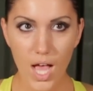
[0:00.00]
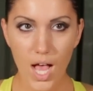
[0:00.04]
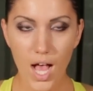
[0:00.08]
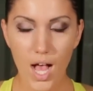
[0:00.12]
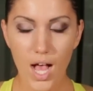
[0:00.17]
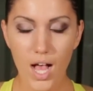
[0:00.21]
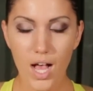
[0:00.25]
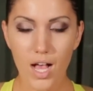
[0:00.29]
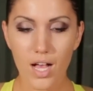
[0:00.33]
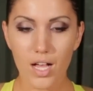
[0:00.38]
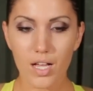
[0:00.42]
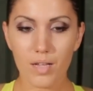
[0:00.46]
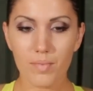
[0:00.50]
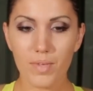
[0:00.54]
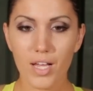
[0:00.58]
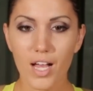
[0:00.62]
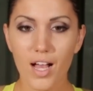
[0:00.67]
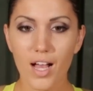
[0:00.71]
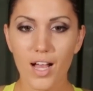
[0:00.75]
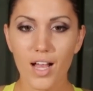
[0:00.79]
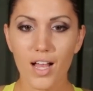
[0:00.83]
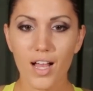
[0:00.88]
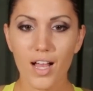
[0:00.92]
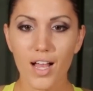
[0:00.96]
Um,
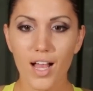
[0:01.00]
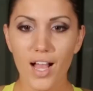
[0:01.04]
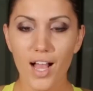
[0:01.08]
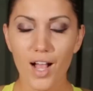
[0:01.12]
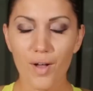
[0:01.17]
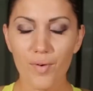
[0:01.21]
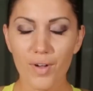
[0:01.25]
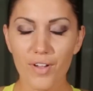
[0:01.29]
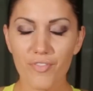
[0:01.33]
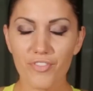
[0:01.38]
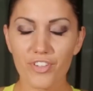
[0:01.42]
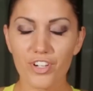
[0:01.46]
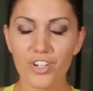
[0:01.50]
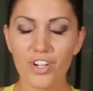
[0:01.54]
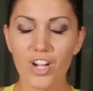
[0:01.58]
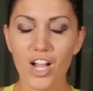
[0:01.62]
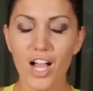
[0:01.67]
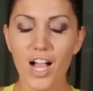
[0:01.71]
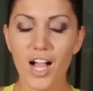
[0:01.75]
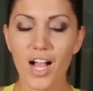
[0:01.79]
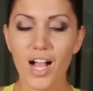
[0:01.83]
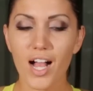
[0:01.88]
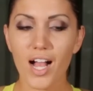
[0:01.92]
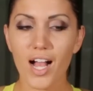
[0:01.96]

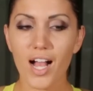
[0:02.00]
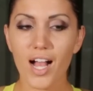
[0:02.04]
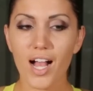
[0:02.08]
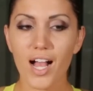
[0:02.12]
however,